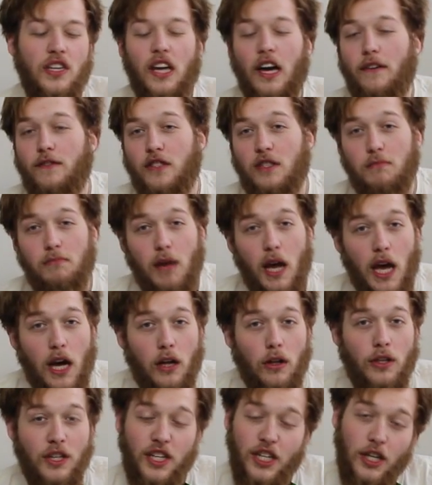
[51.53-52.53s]
have some
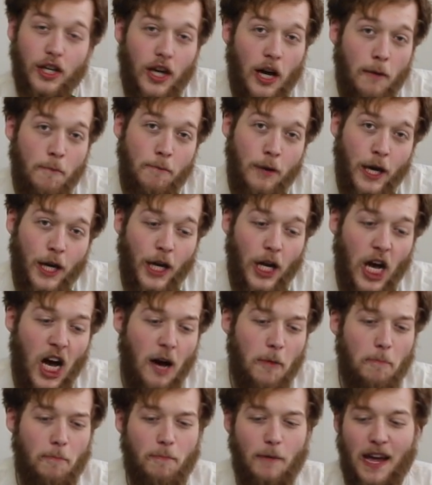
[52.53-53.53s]
mail, you need to come pick it up.